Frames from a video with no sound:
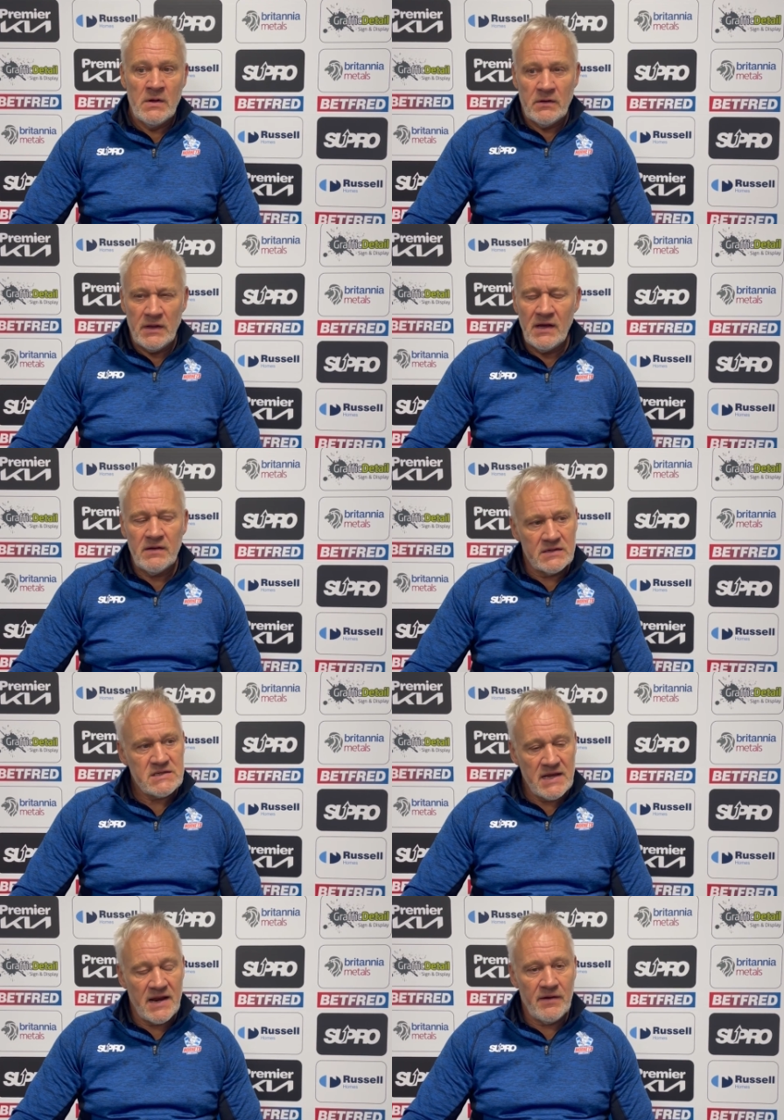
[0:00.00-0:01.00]
yeah, as I
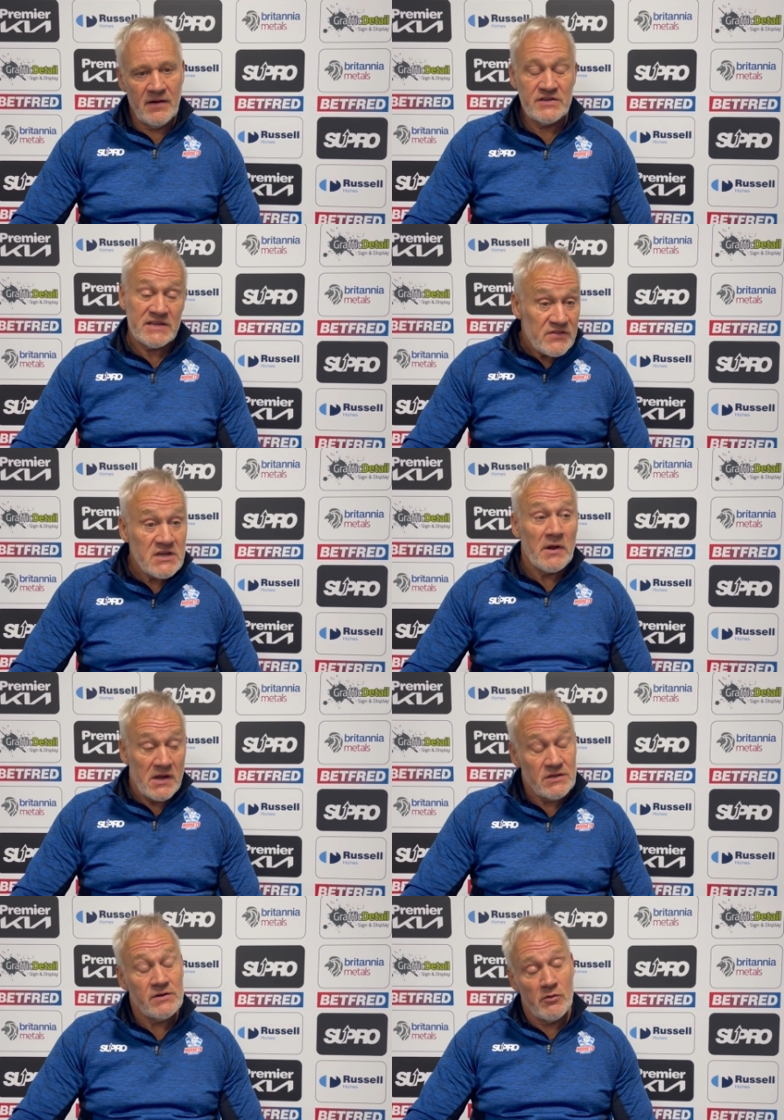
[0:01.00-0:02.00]
said, for 70
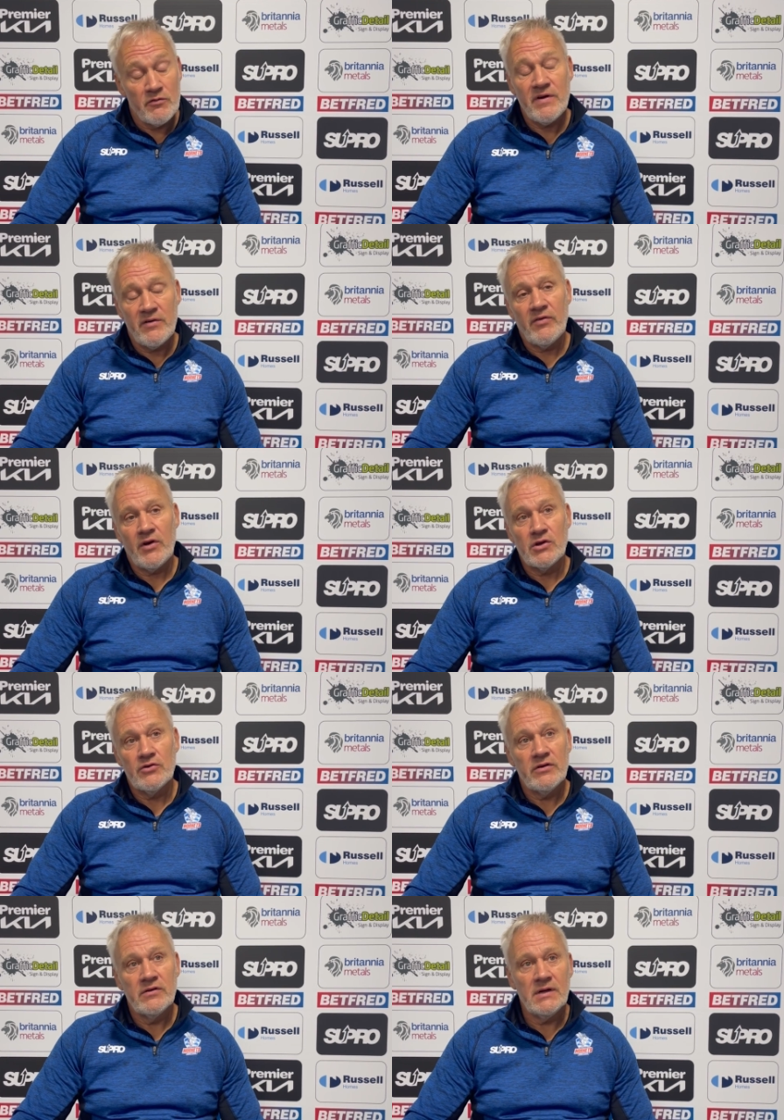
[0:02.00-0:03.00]
minutes, I thought we were very, very
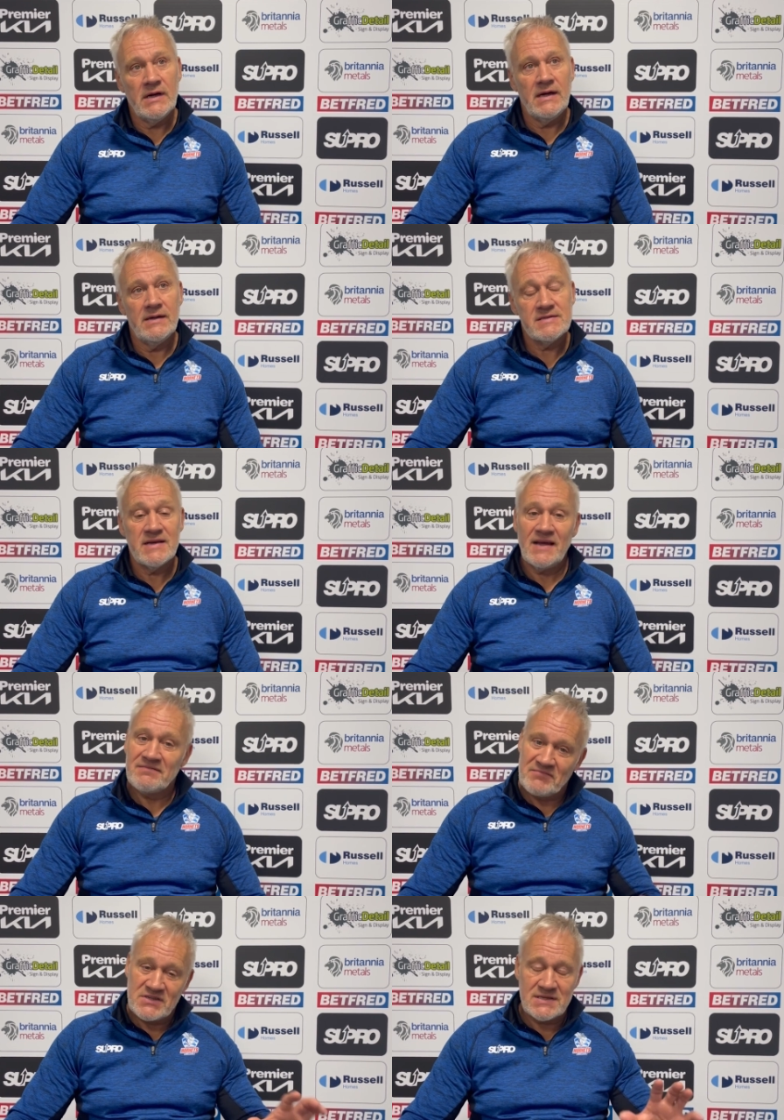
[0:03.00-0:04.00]
good. Uh, take that
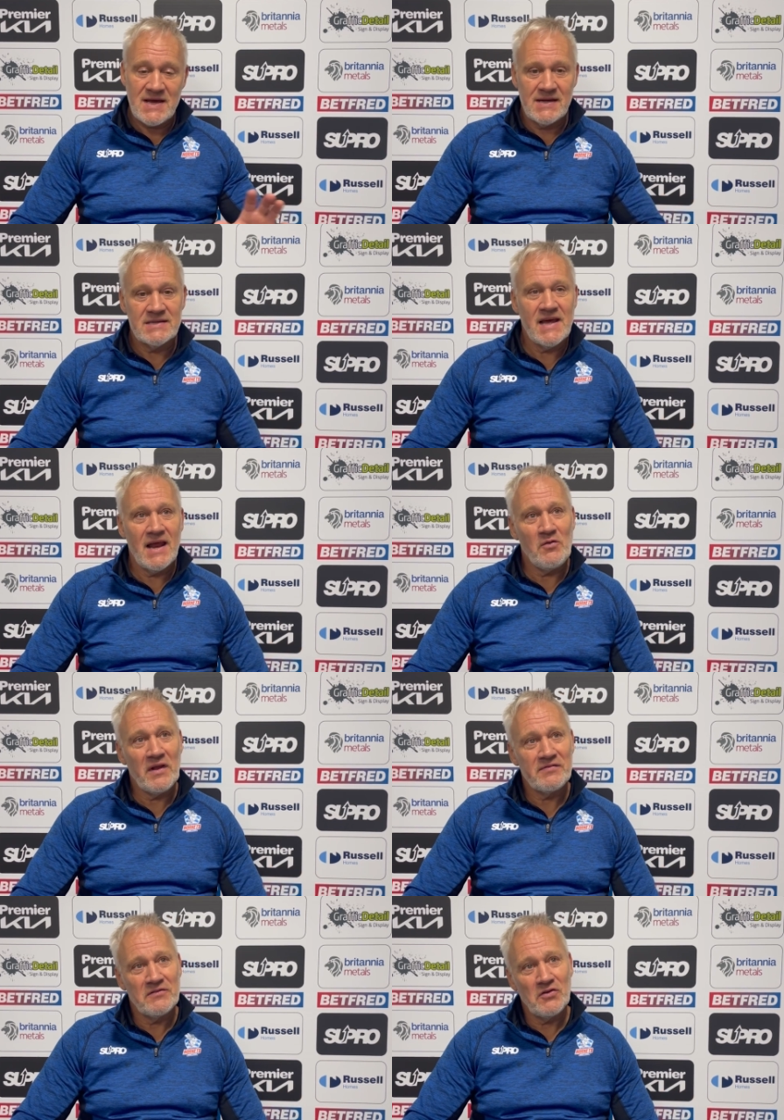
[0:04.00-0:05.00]
starting 10 out, we'll
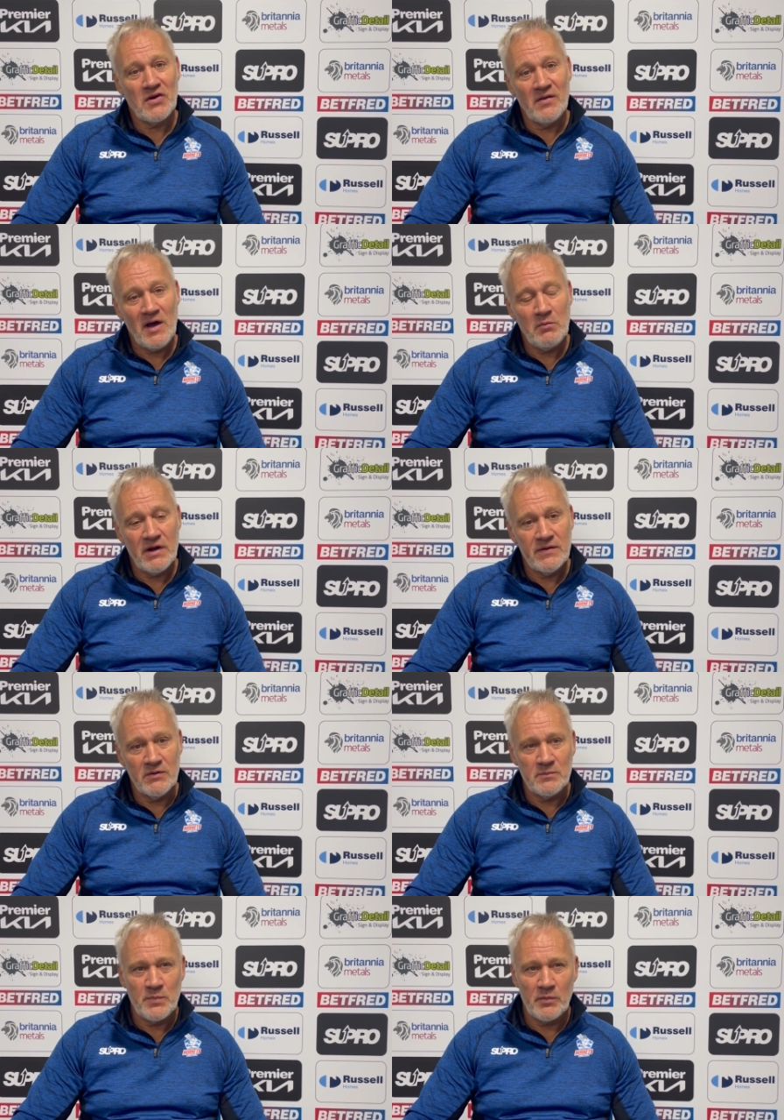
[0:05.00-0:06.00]
have to have a look at that, but I think
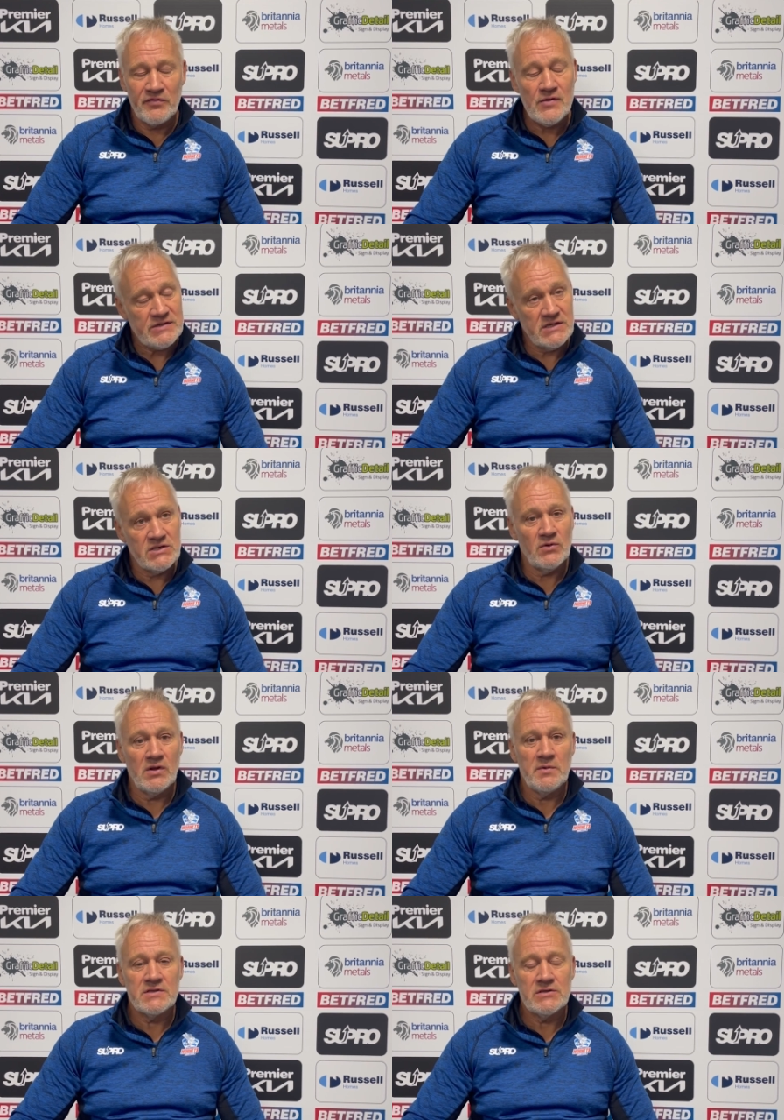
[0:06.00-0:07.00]
we probably forced the issue a
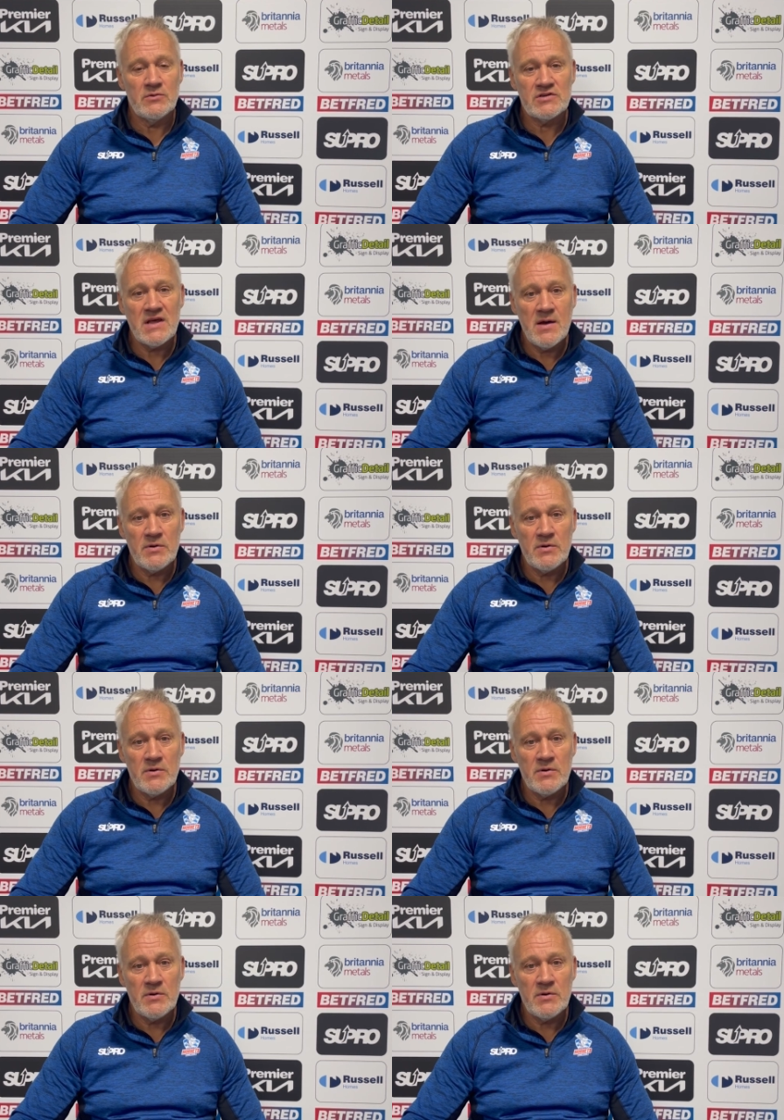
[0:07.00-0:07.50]
little bit too much there.